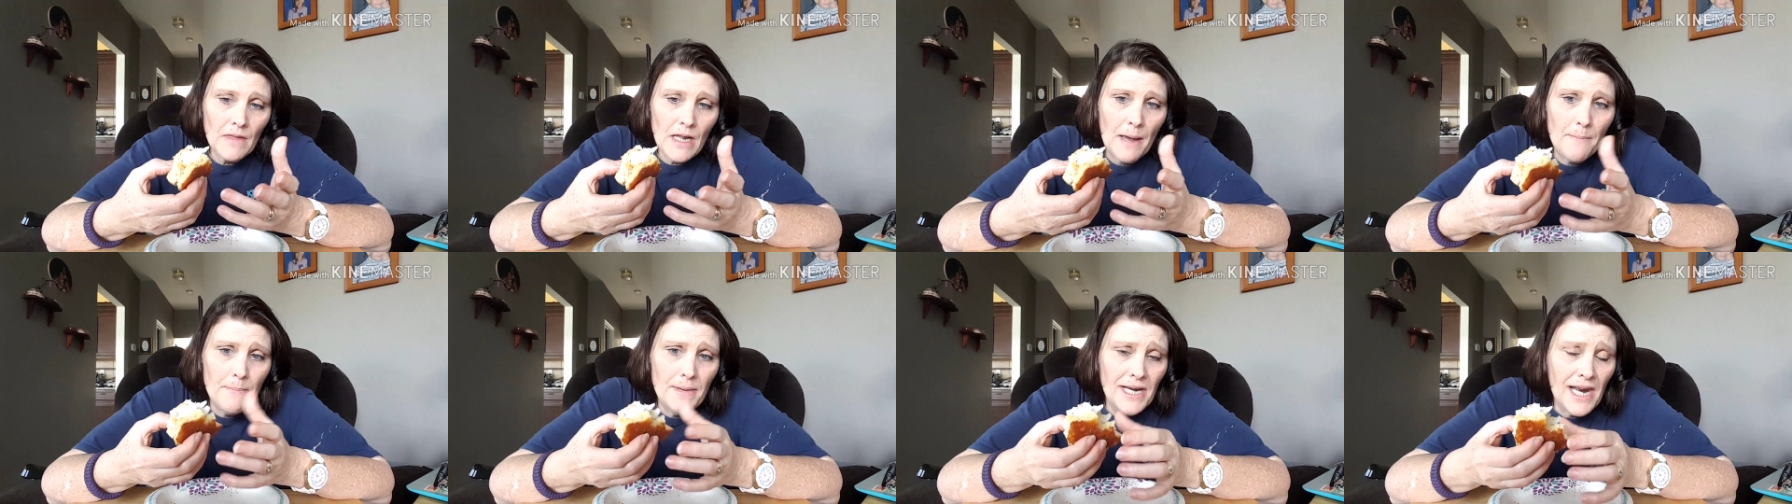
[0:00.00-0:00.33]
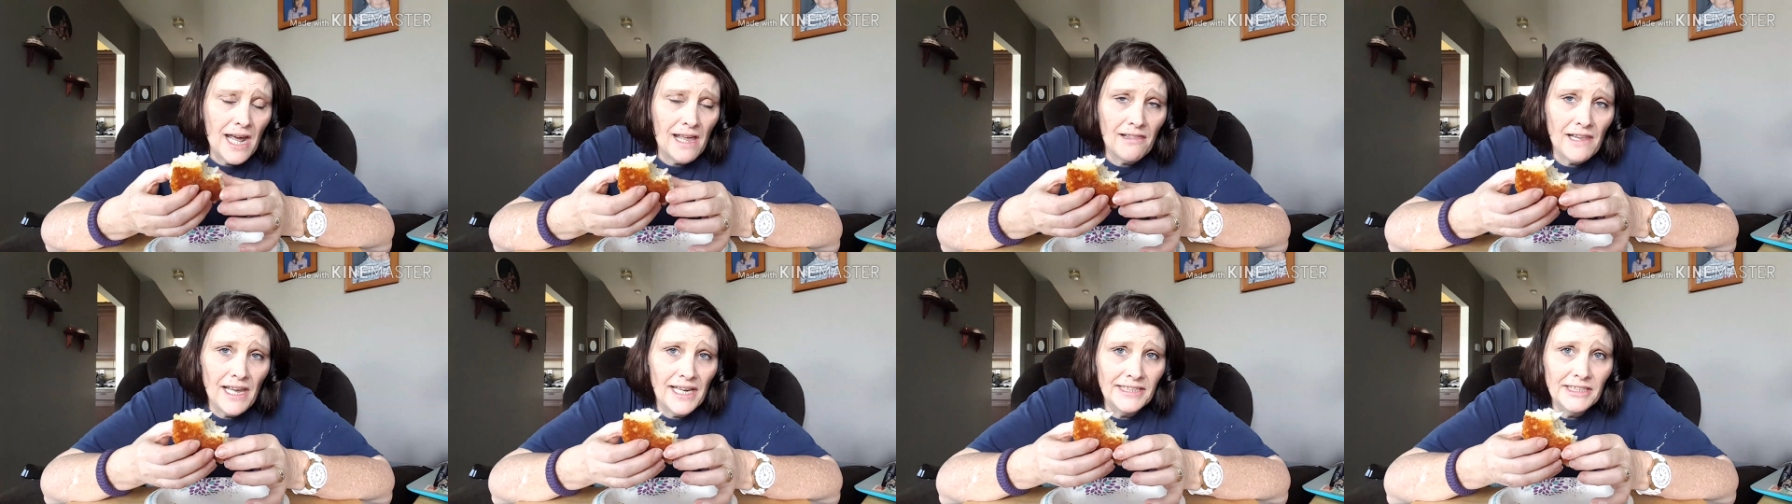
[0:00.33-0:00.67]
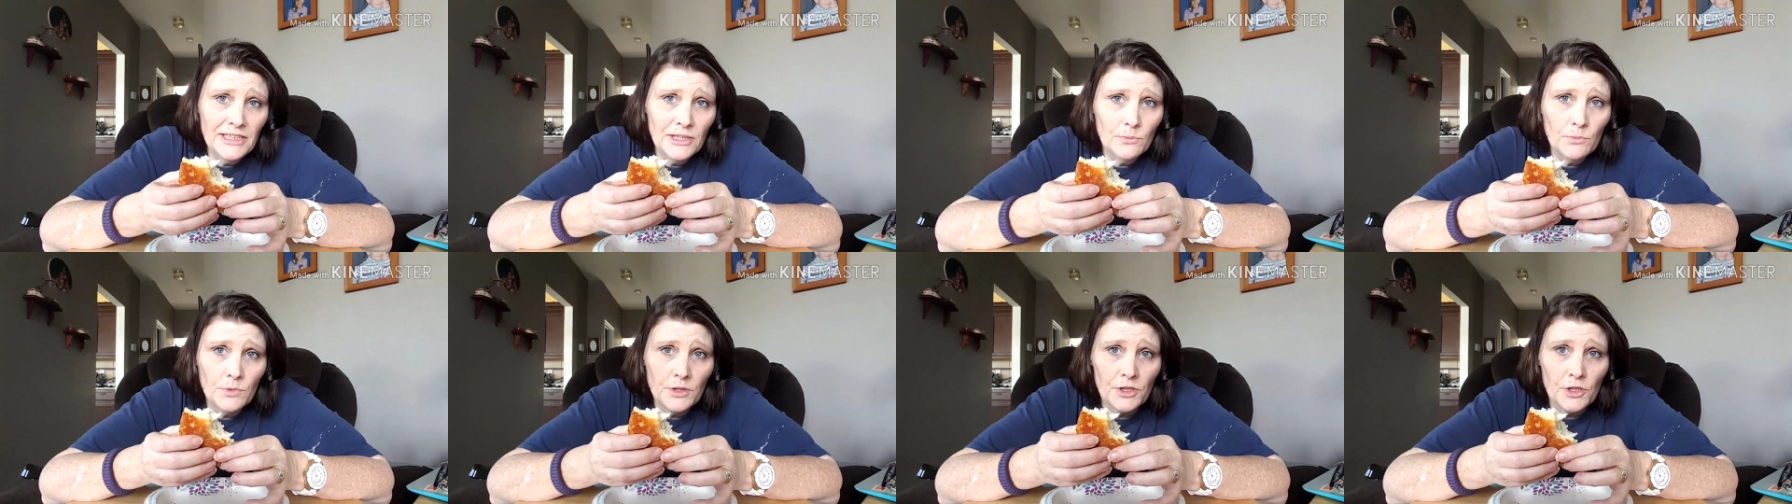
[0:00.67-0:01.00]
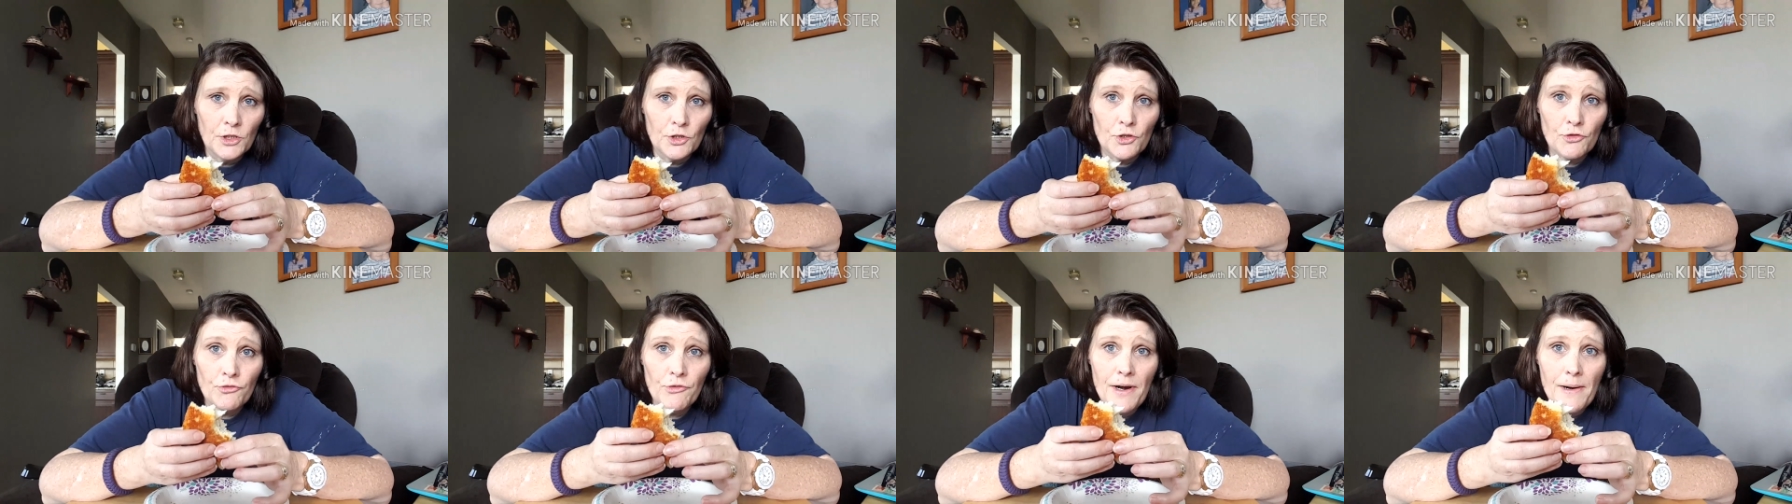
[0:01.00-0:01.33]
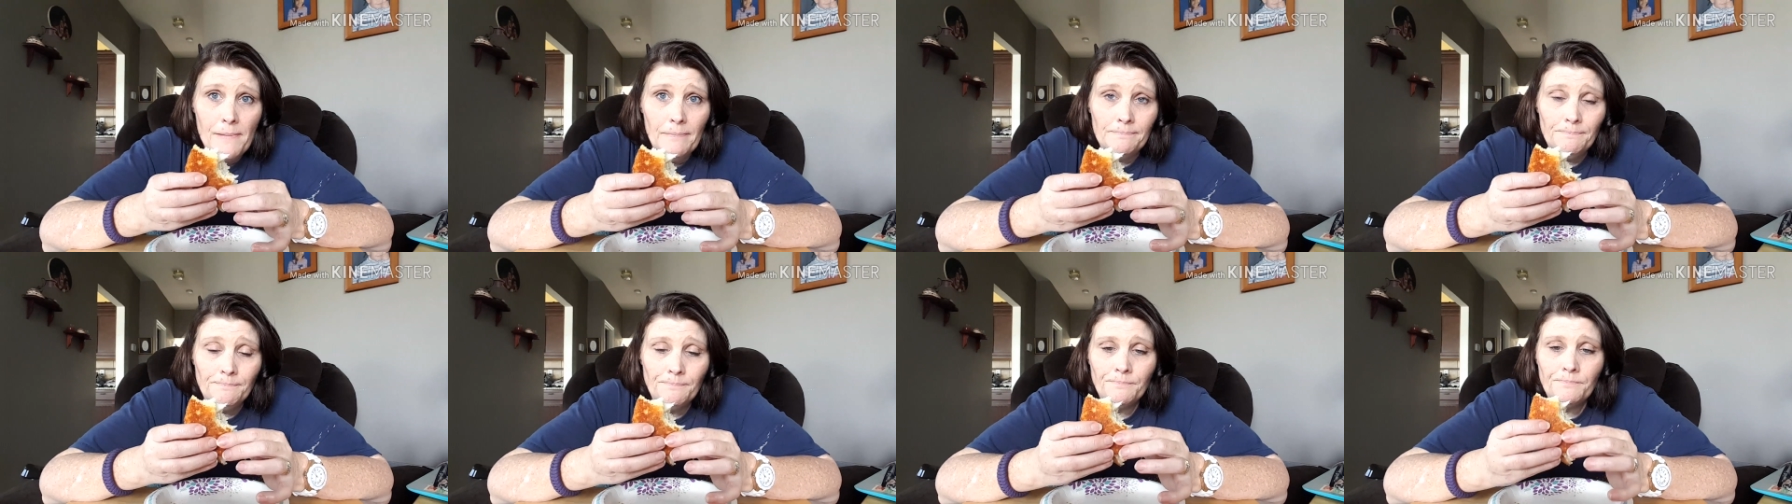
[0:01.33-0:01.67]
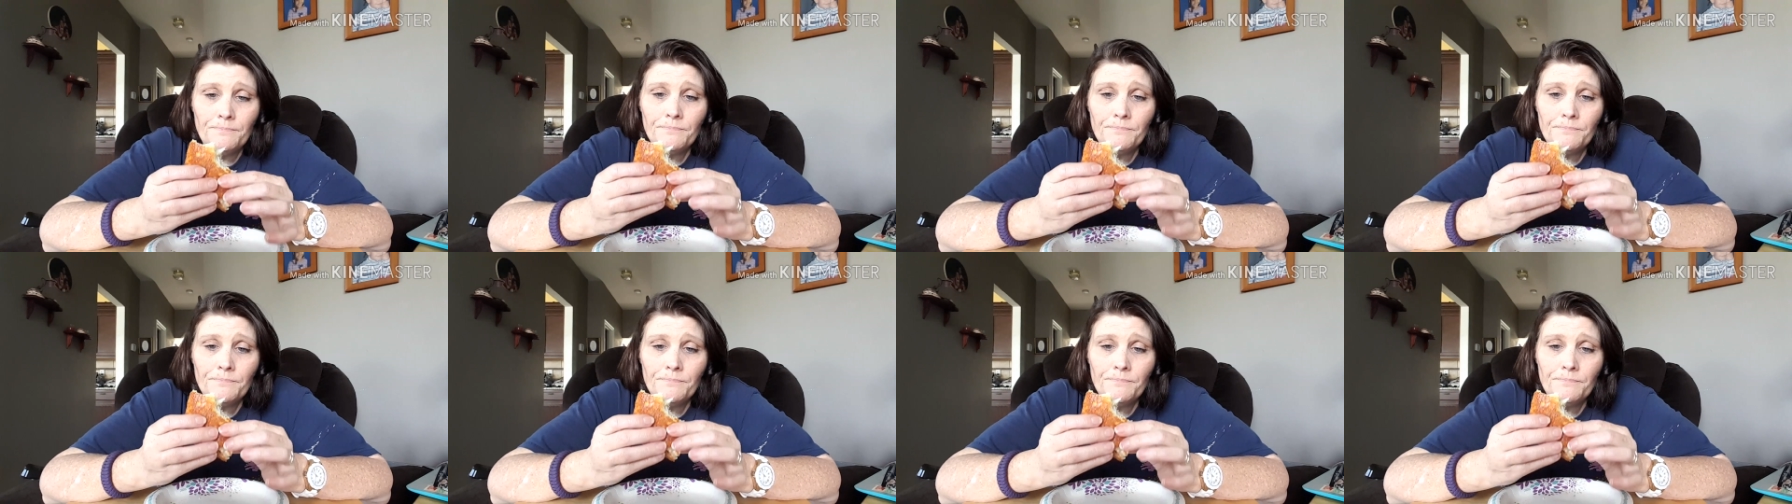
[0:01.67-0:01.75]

I mean, I liked it with the shrimp,